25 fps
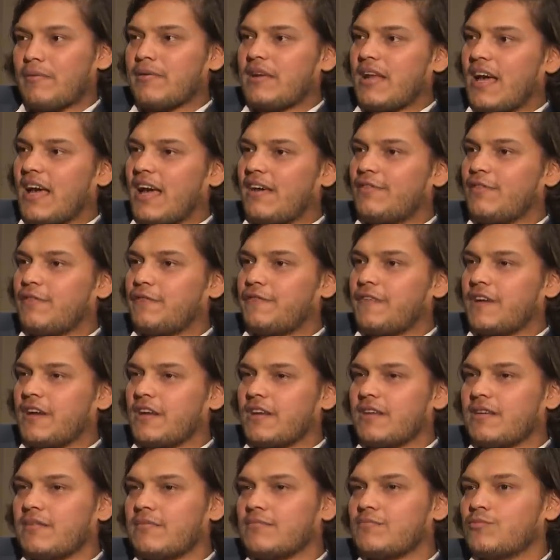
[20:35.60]
I mean, I had the
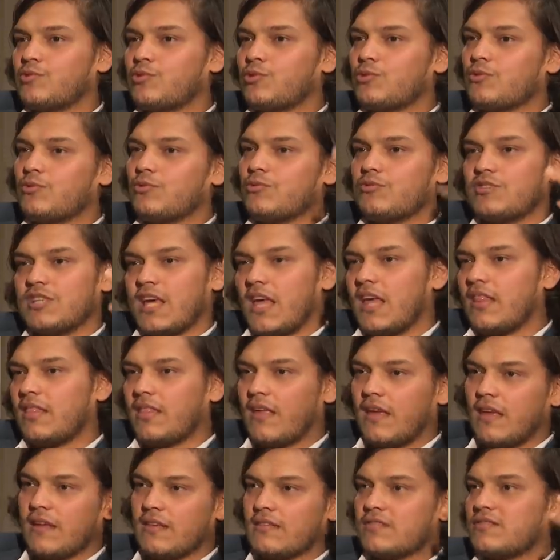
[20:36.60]
freedom to say
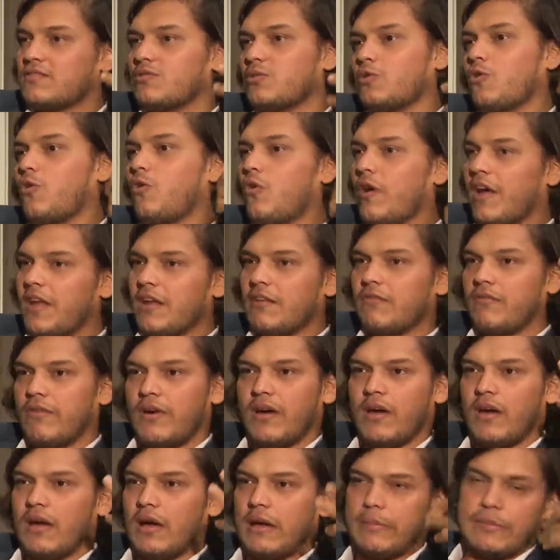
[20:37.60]
things, to go
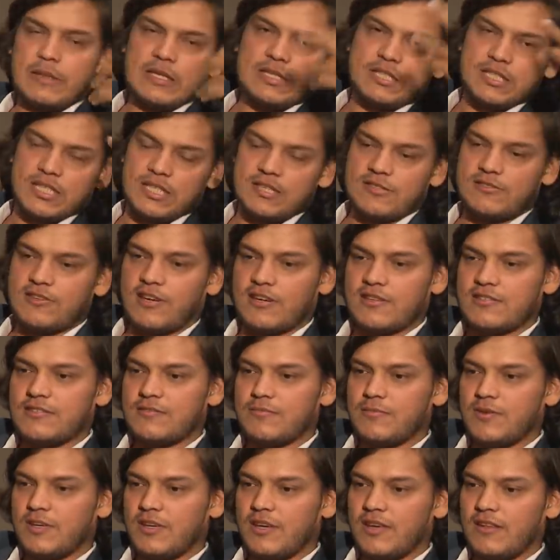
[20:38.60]
anywhere. I mean, she
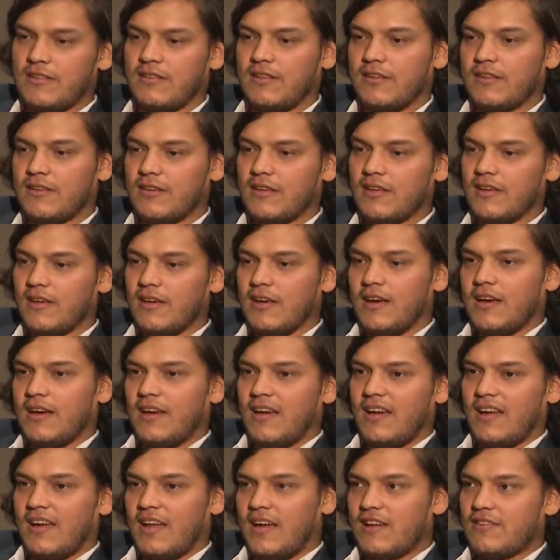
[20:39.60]
trusts me, I think,
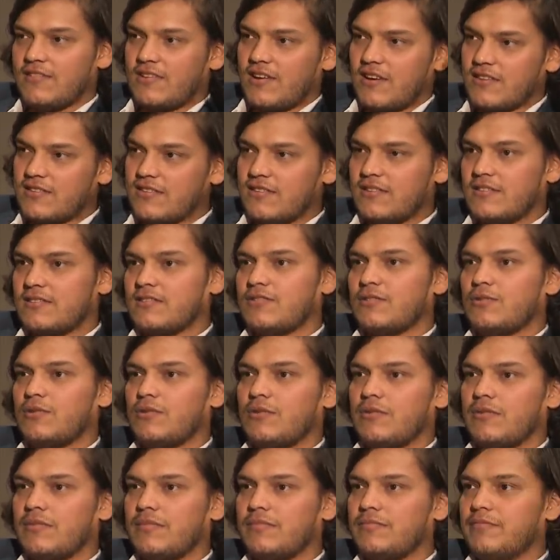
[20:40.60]
and I trust her,
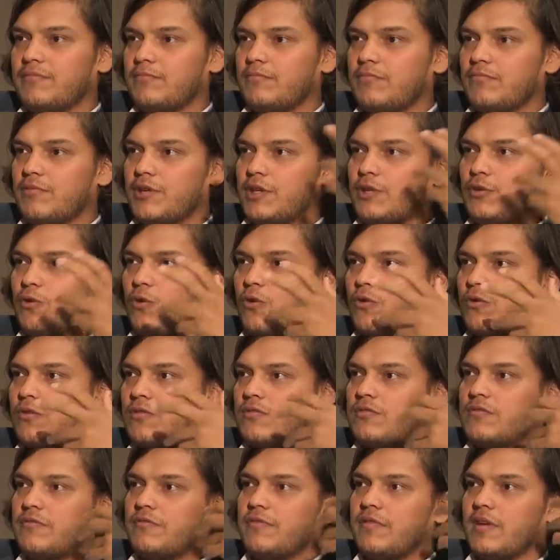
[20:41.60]
so we
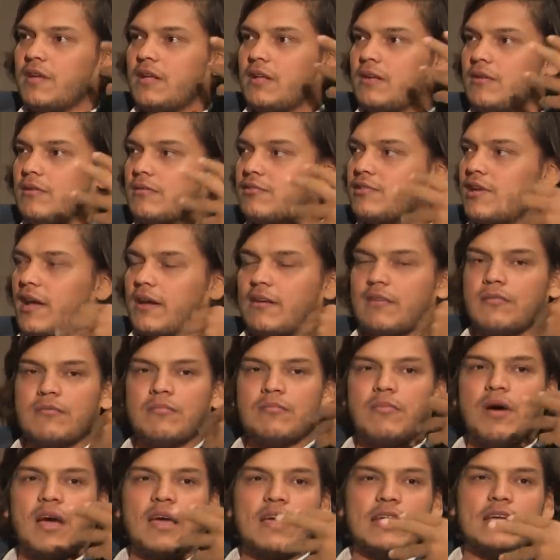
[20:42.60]
don't feel
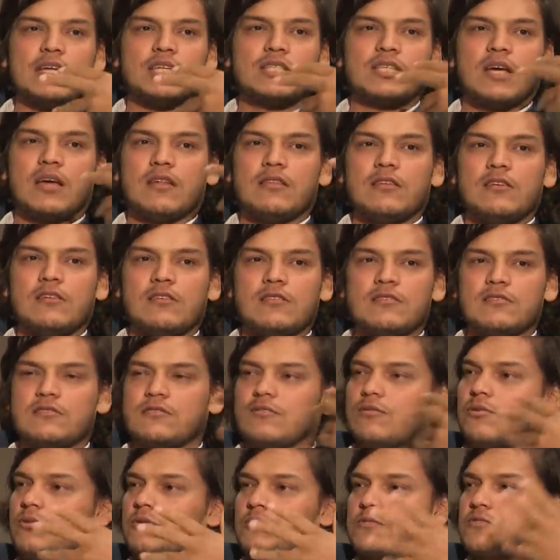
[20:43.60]
threatened by each other's
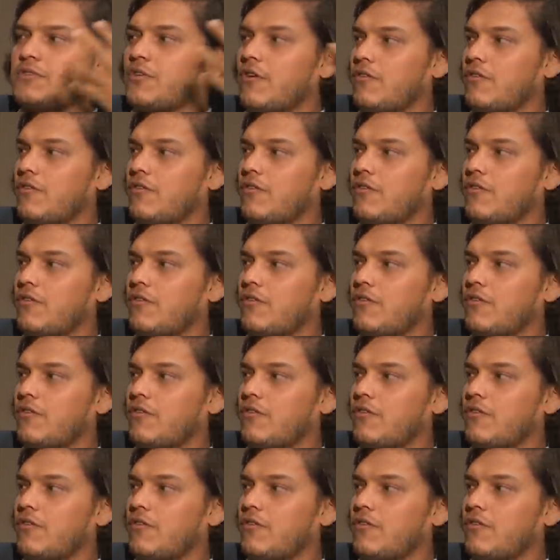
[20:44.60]
looks